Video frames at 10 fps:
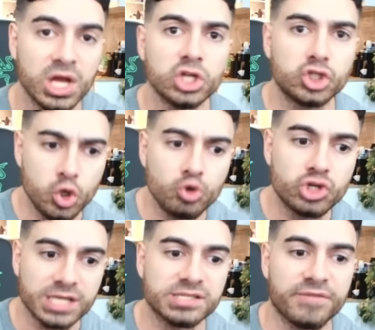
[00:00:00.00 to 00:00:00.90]
to
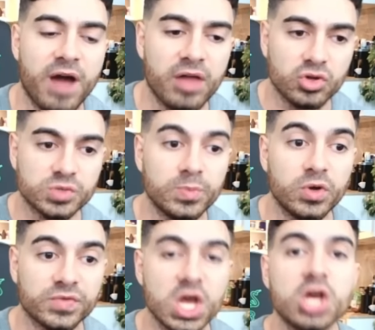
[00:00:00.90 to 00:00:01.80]
justify those
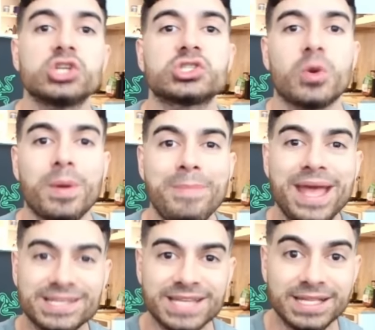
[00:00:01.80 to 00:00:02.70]
moves so it
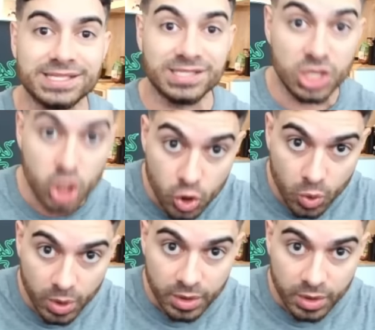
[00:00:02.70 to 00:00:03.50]
makes sense to you,